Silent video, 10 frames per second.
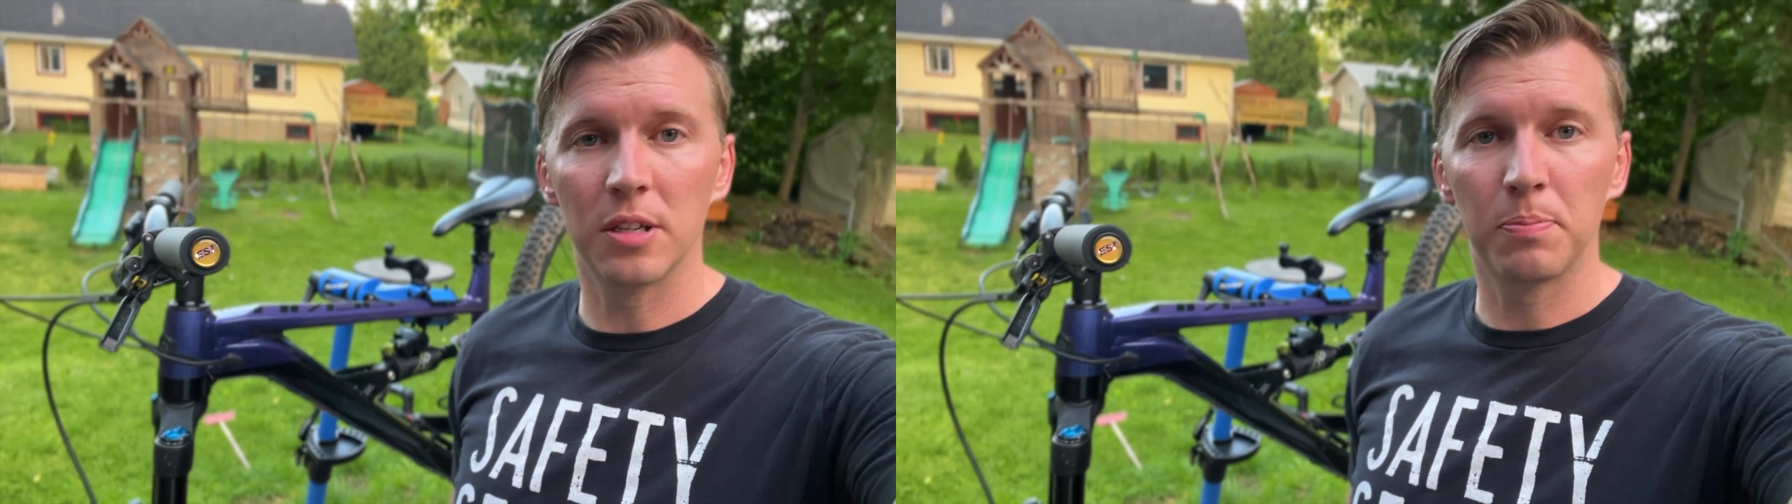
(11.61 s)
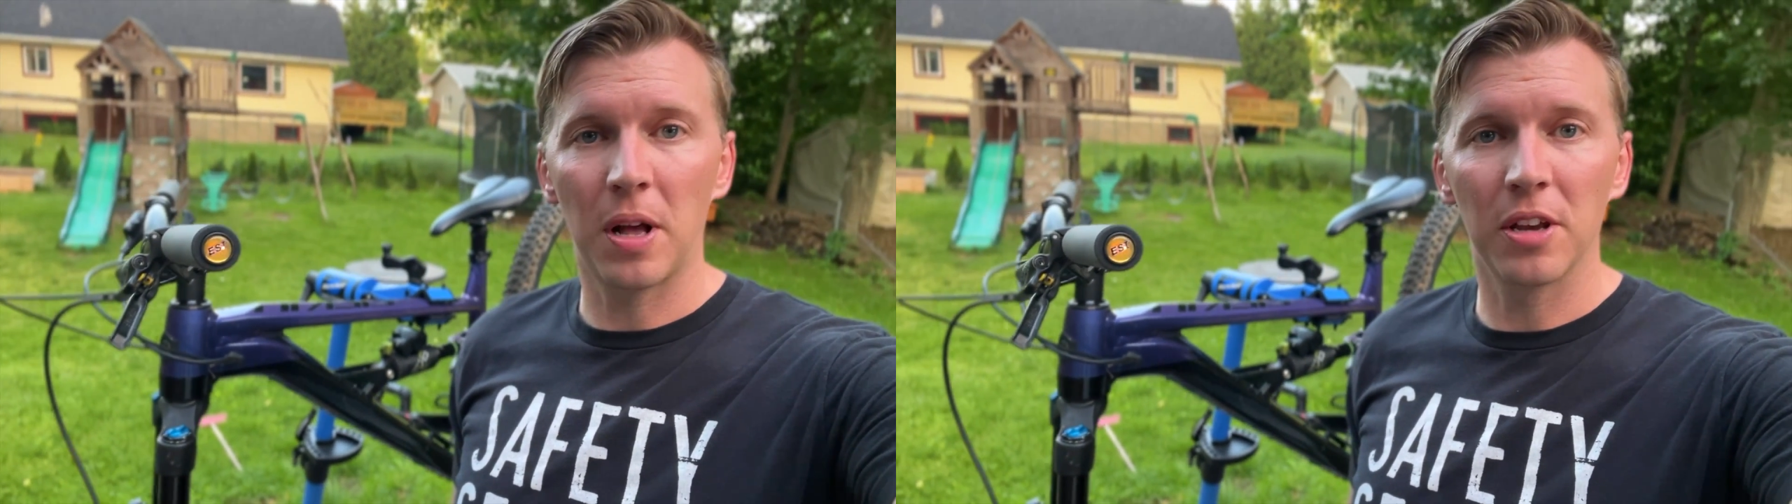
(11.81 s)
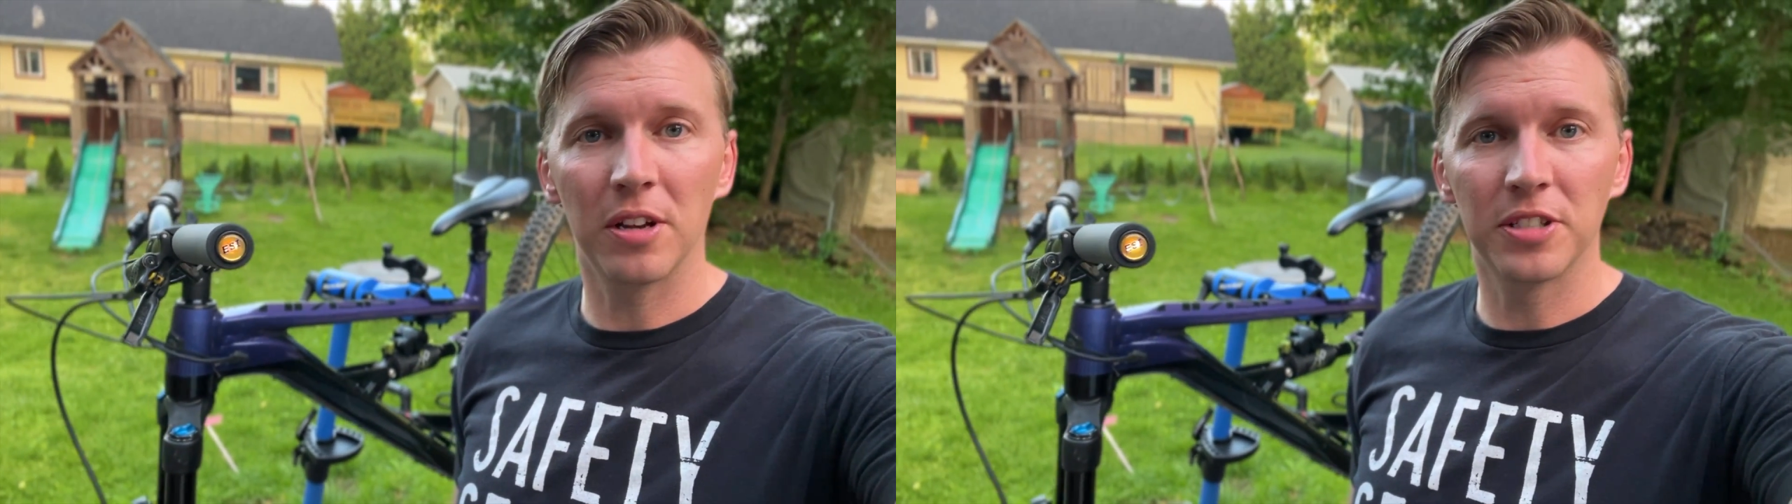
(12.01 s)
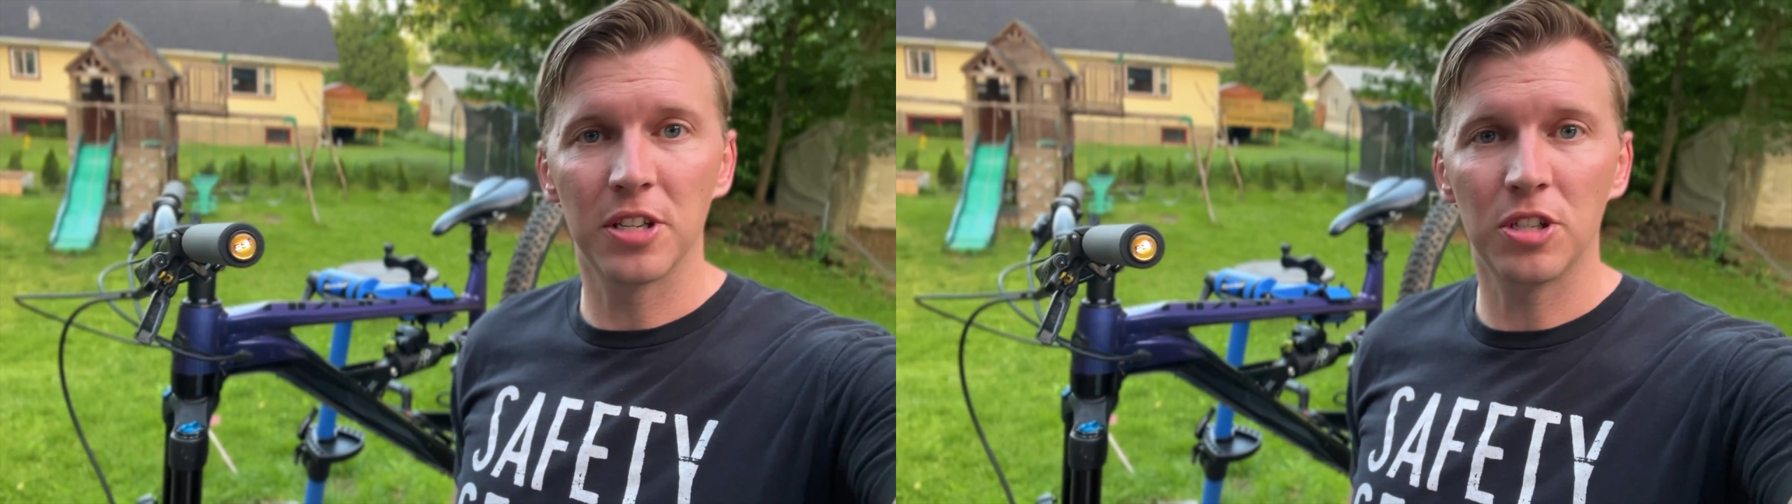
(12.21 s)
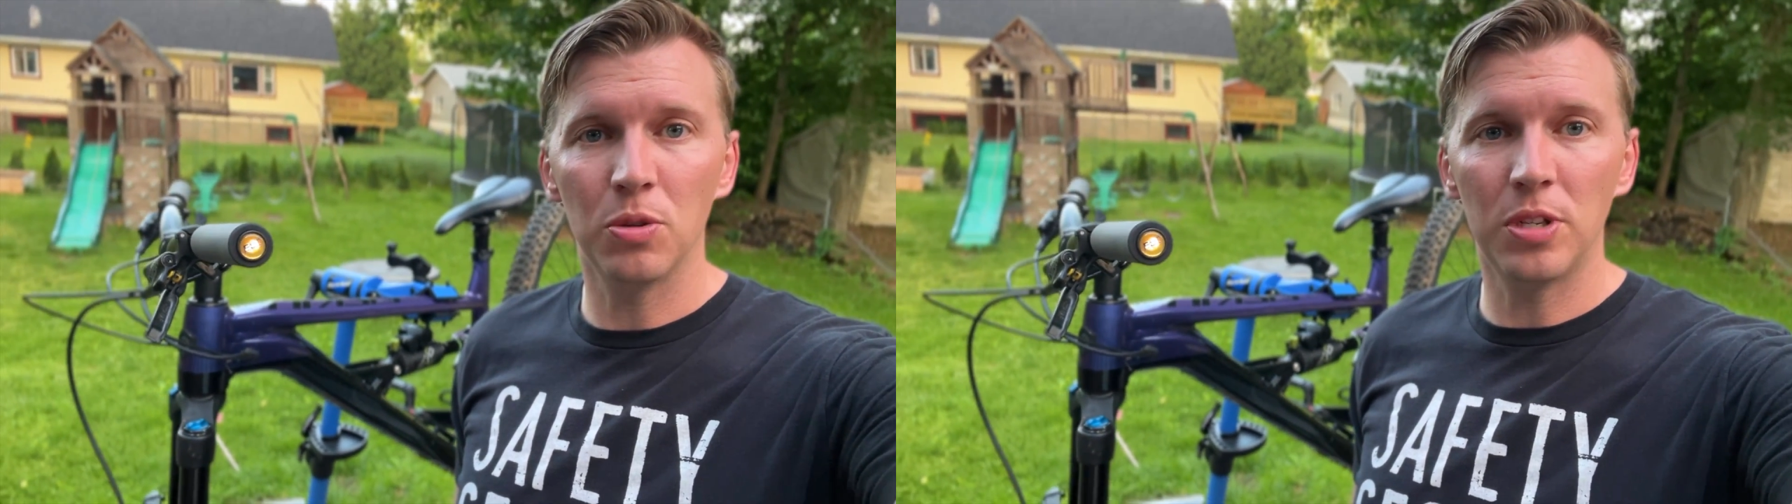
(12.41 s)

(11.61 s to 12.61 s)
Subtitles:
Polygon Siskiu